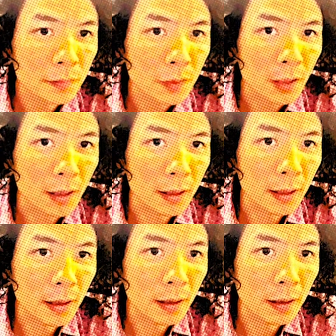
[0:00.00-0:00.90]

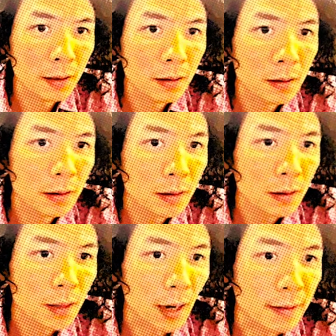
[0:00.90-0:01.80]
again,
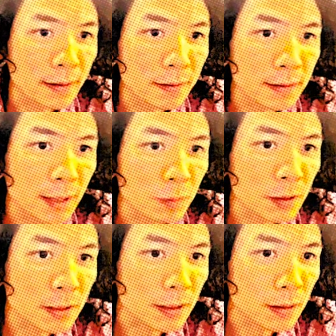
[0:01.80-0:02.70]
I did the same
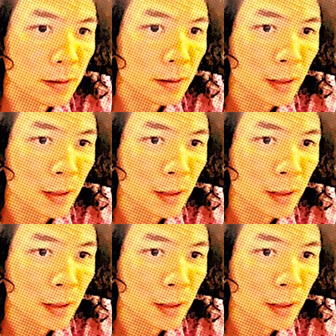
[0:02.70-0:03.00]
things.